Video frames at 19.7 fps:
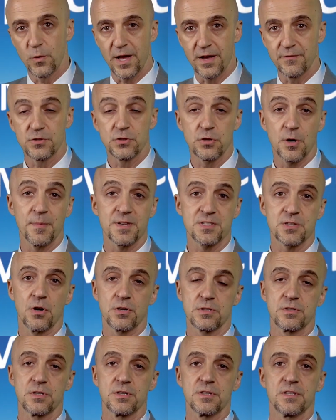have Thomas
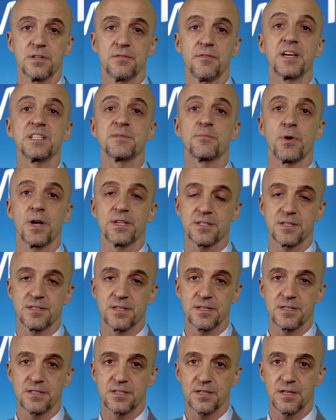Otter, the Vice
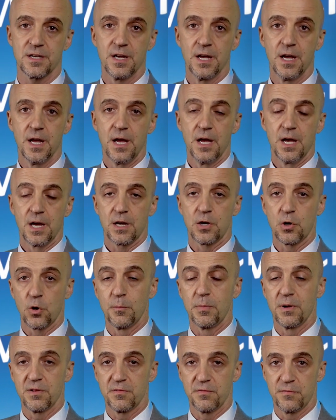President
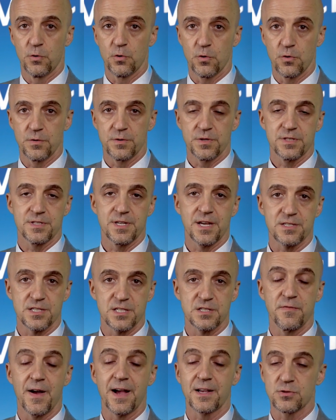Global for
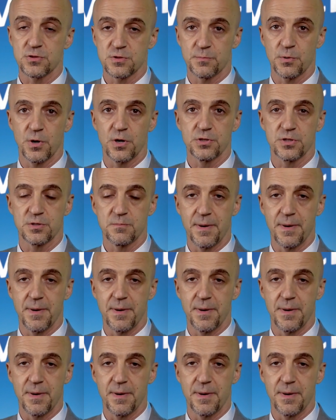SuccessFactors Product